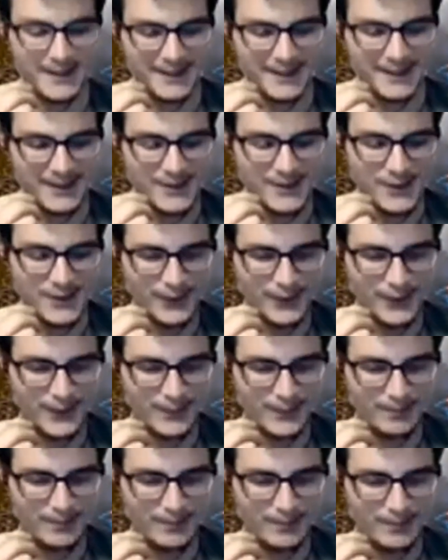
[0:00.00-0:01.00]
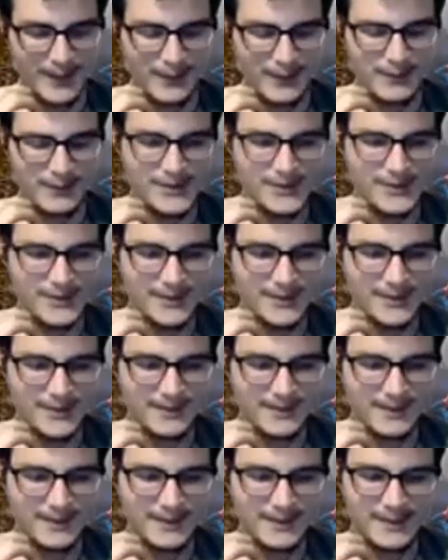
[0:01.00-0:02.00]
So I want to start
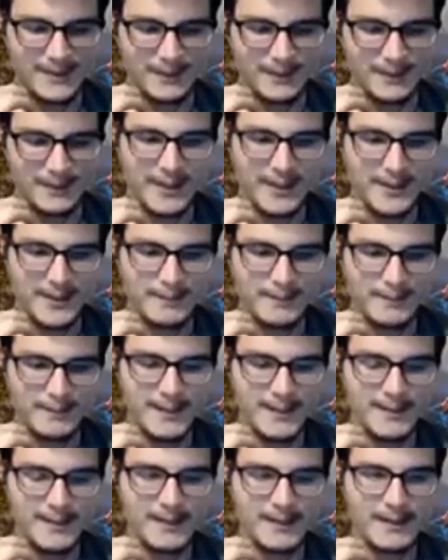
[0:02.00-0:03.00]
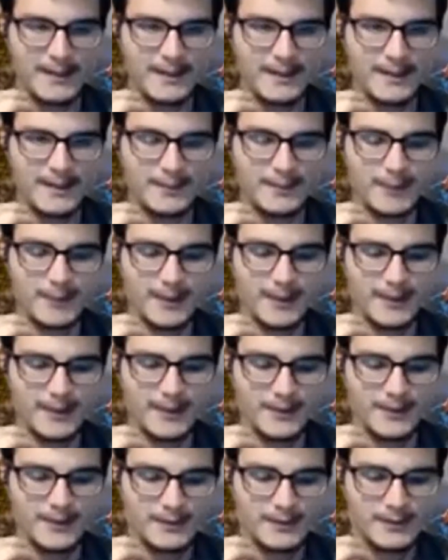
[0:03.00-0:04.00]
right at the beginning in
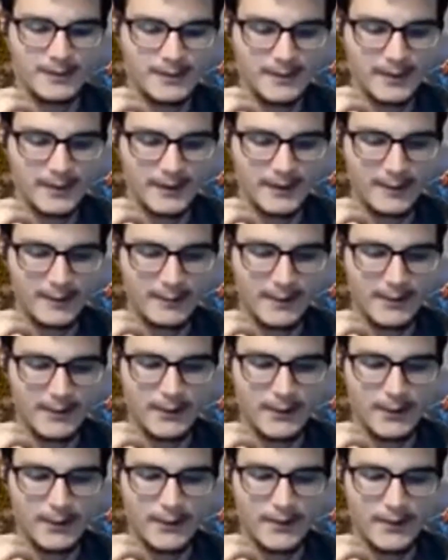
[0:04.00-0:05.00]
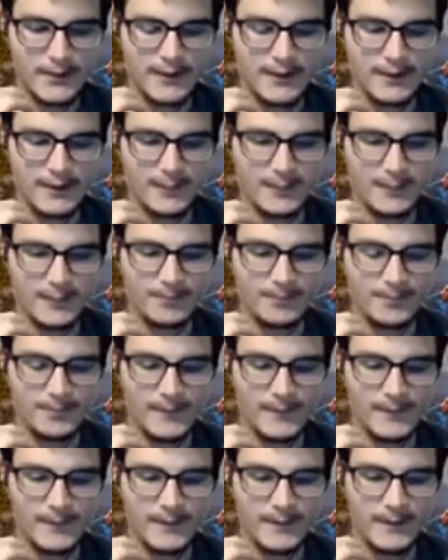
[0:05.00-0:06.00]
my youth.
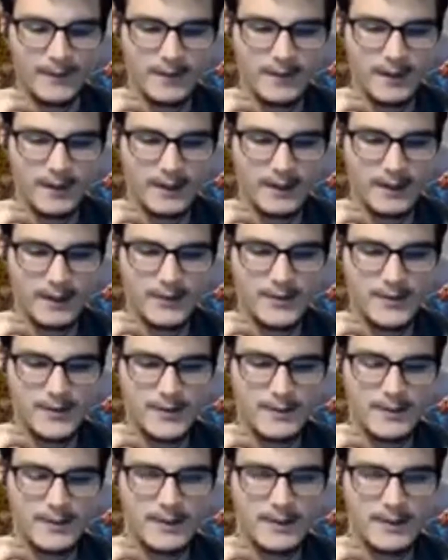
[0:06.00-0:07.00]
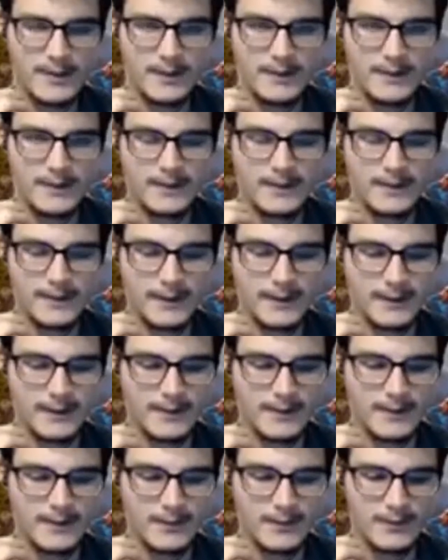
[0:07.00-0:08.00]
I used to be like
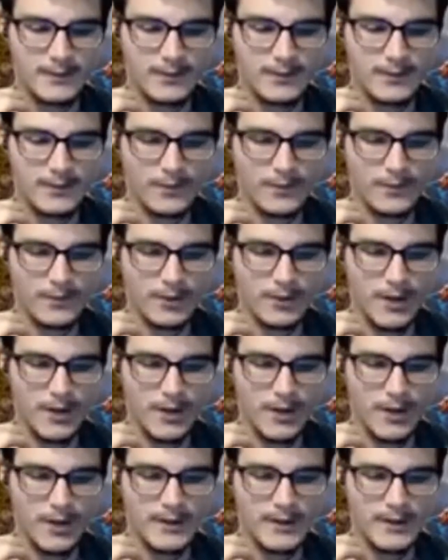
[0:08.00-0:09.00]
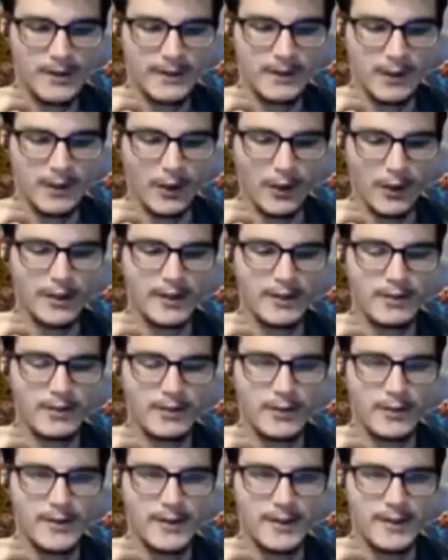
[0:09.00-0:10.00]
constantly learning new
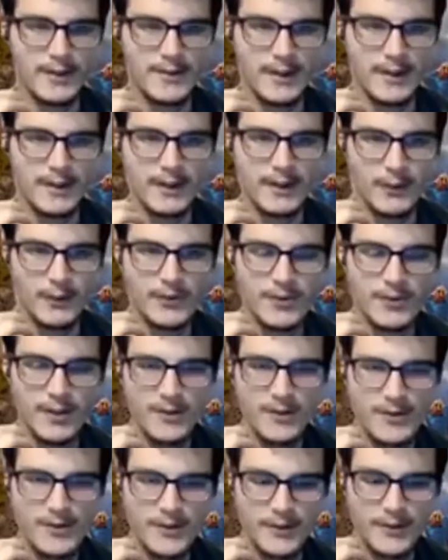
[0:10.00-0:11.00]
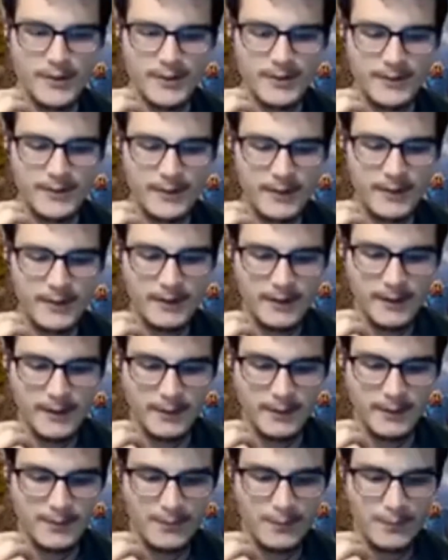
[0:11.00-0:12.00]
things. I was considered like
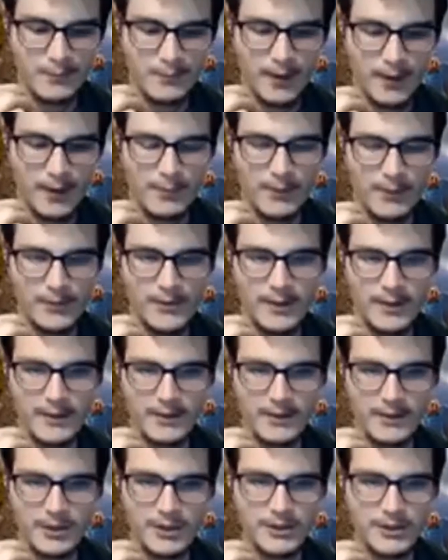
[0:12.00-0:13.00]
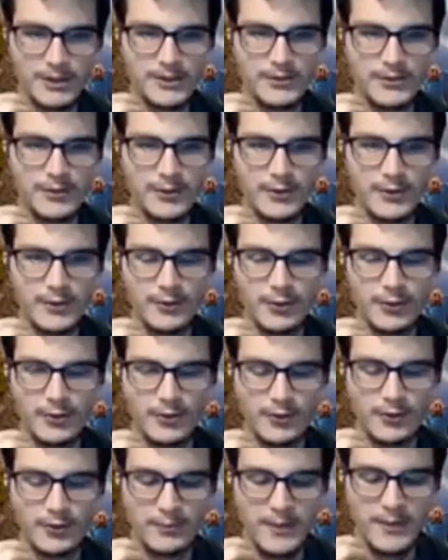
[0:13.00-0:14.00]
almost like a genius for
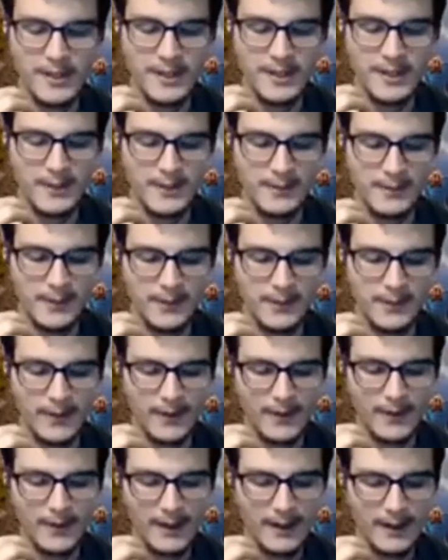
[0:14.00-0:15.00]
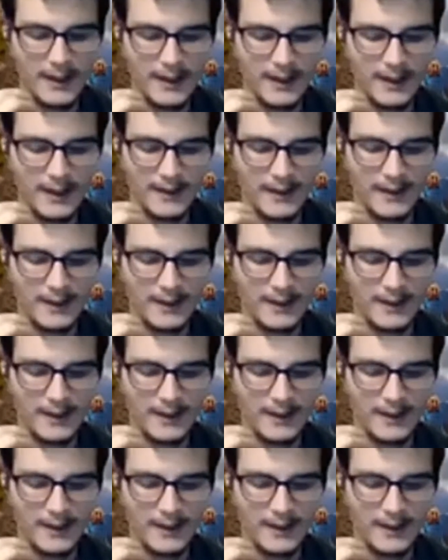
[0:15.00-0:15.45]
many people, and